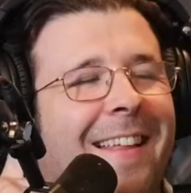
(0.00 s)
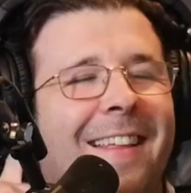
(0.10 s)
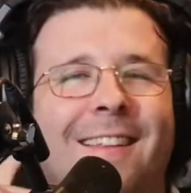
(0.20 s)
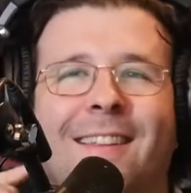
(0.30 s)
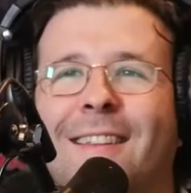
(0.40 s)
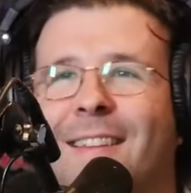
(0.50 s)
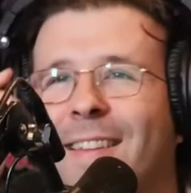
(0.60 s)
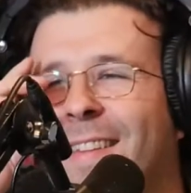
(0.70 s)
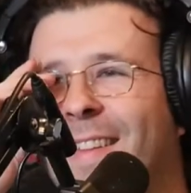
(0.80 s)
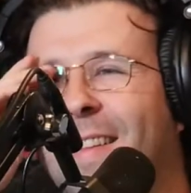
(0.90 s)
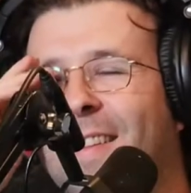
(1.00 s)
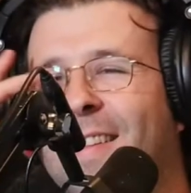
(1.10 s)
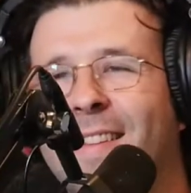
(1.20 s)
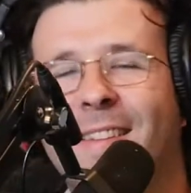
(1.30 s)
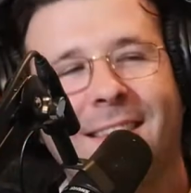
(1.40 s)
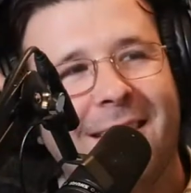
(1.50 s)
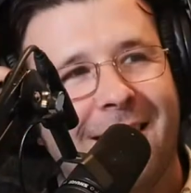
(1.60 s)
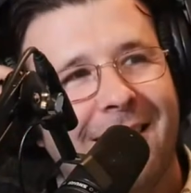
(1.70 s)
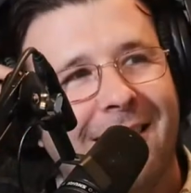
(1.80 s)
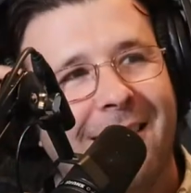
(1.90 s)
fight you guys every year. I'm so
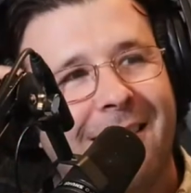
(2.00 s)
tired of